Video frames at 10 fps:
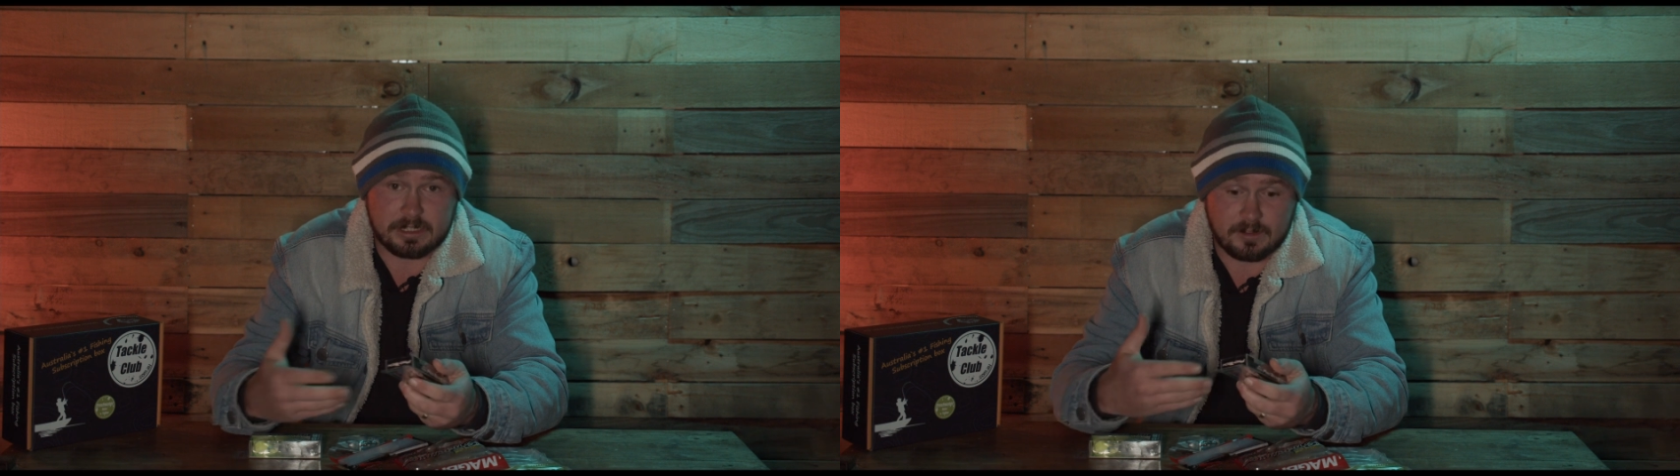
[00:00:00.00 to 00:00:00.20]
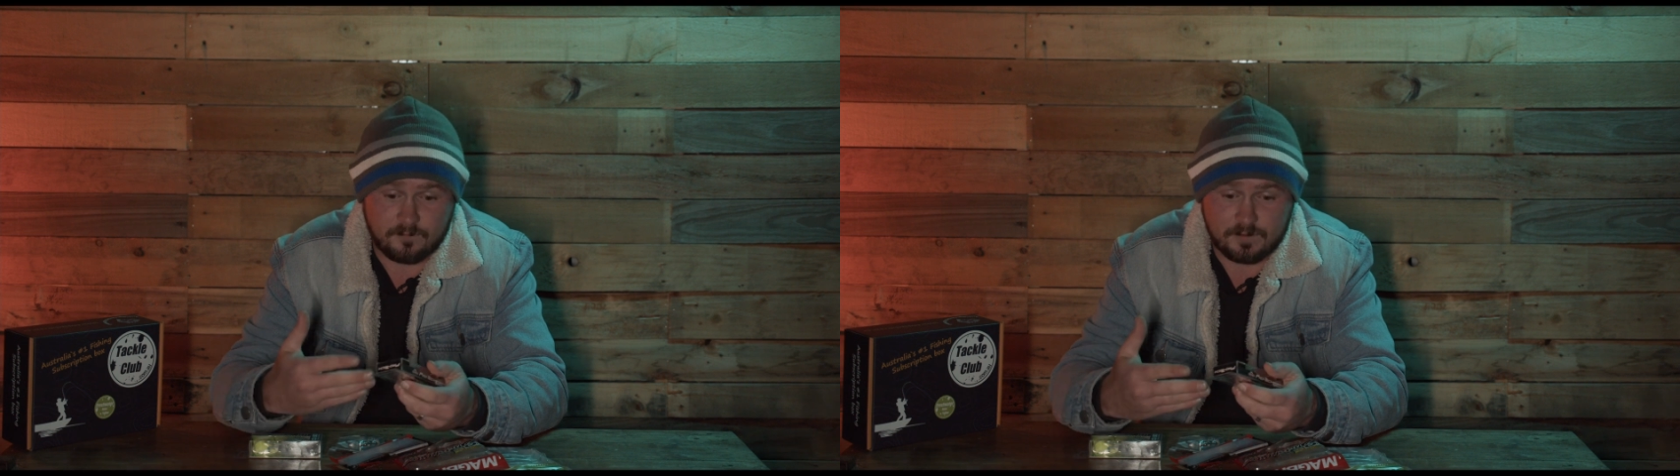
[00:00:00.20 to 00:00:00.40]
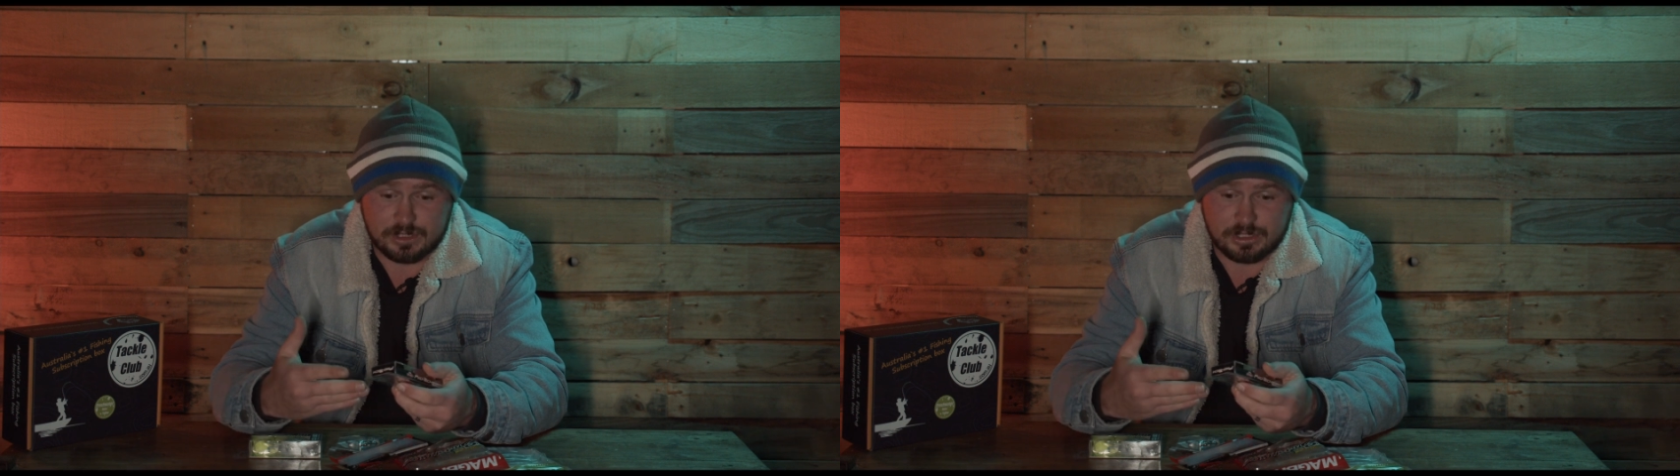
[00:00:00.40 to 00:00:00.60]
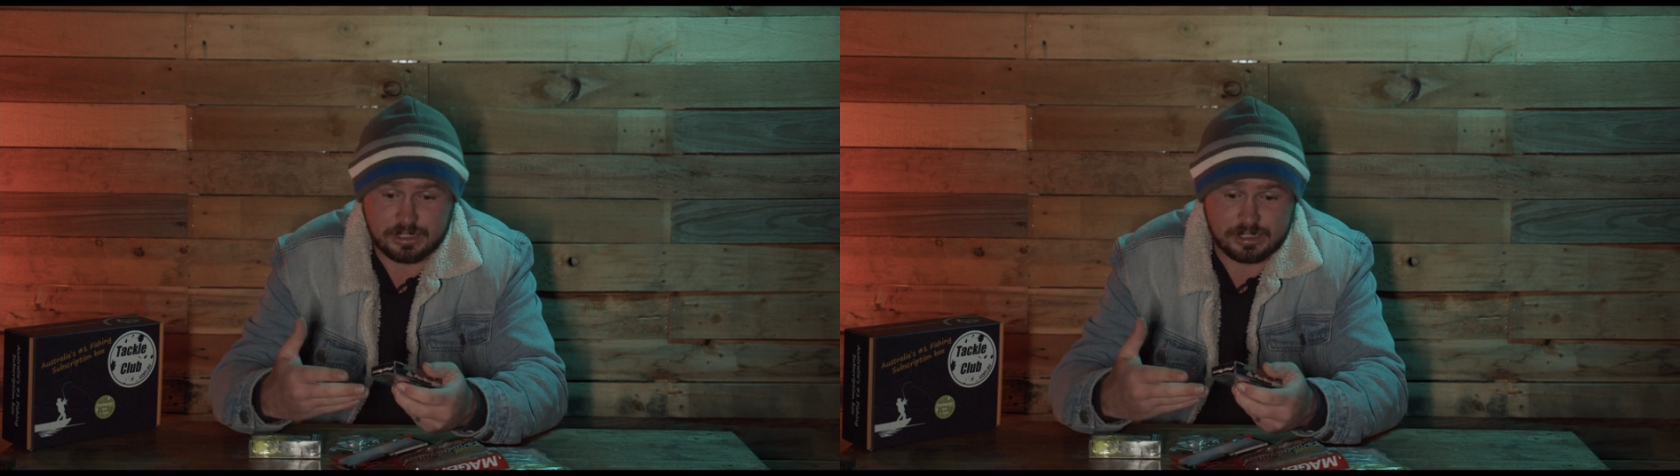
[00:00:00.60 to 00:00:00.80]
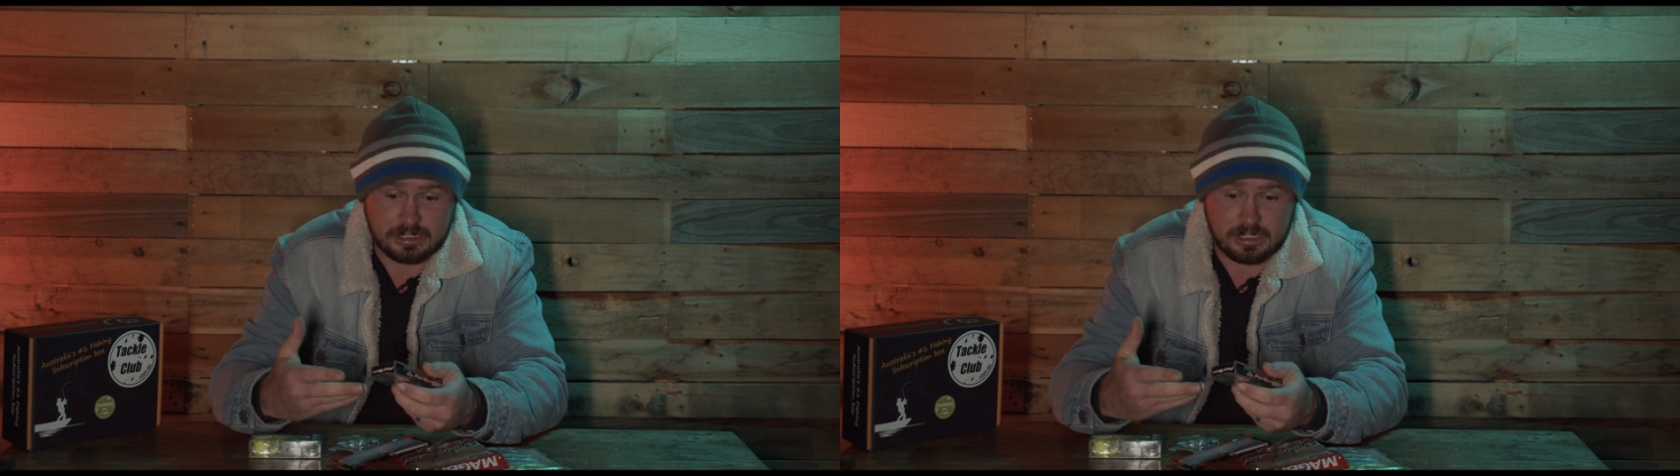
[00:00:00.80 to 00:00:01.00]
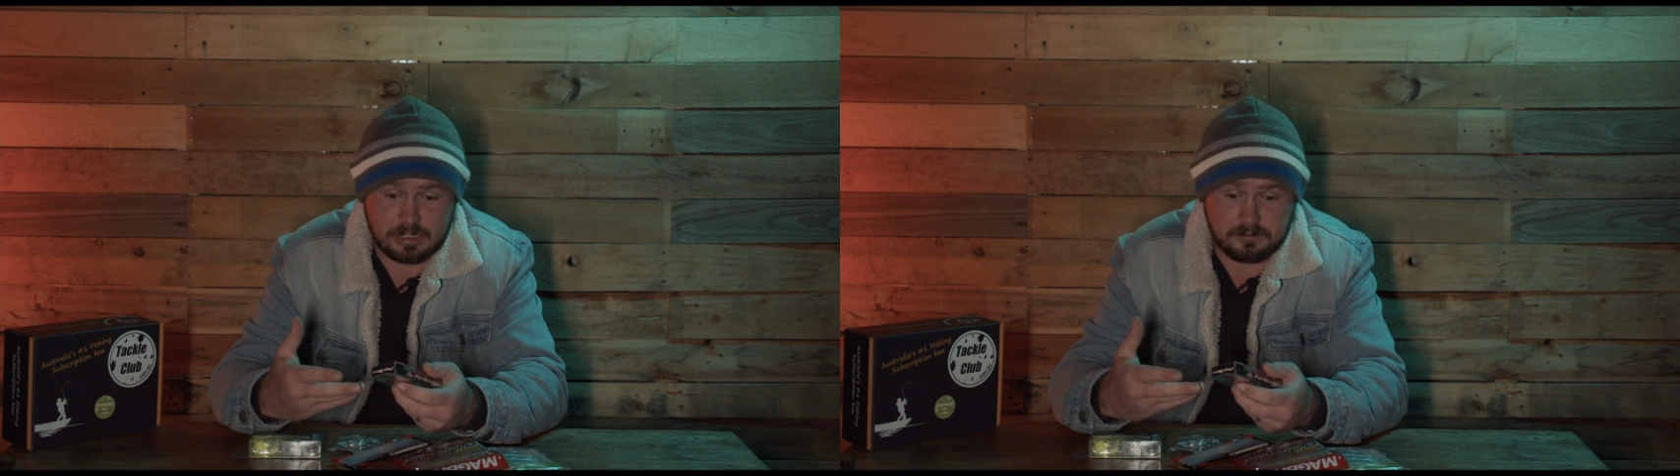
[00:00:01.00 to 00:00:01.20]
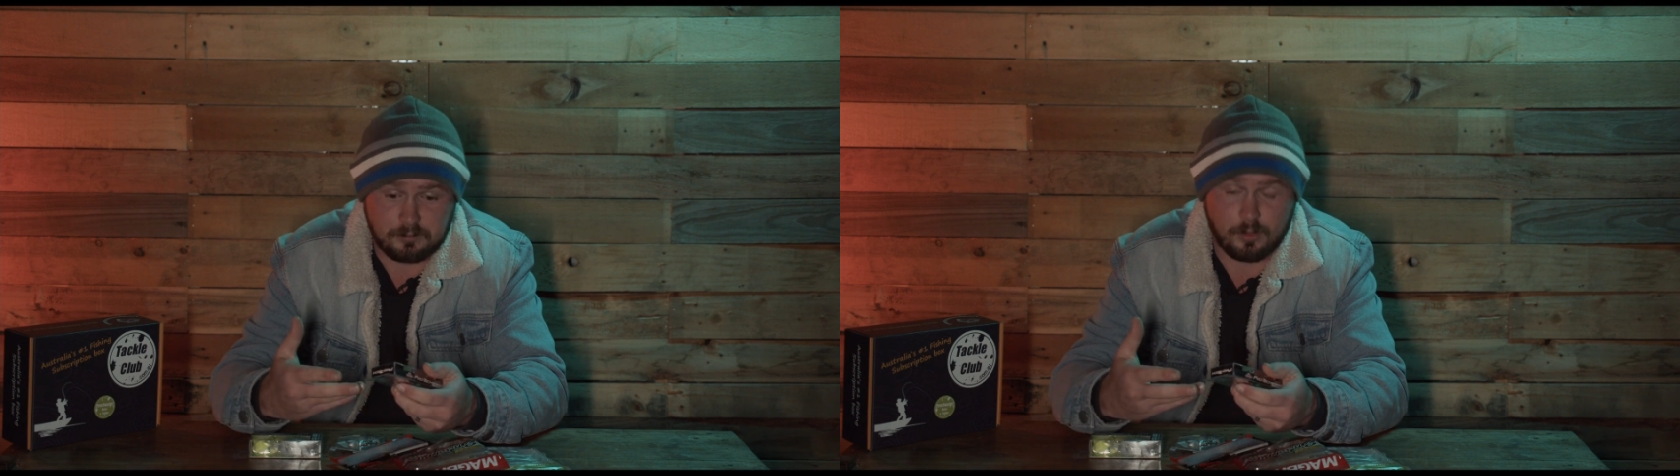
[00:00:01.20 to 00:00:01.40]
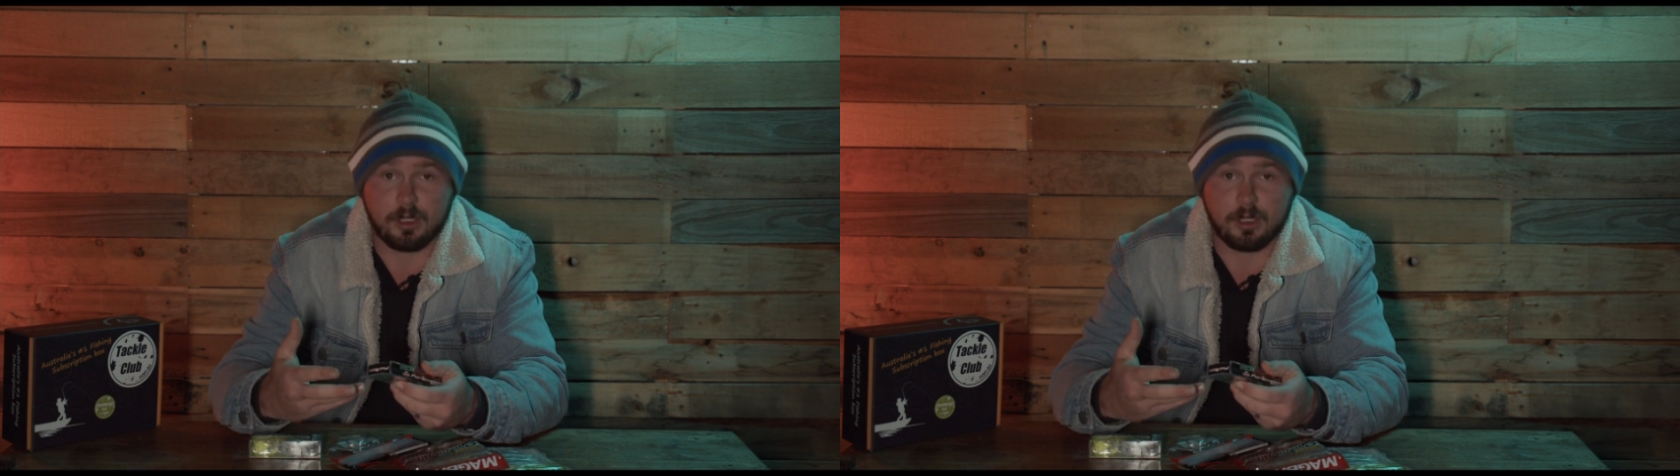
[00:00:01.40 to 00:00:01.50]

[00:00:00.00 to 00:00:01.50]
you're going to fish this in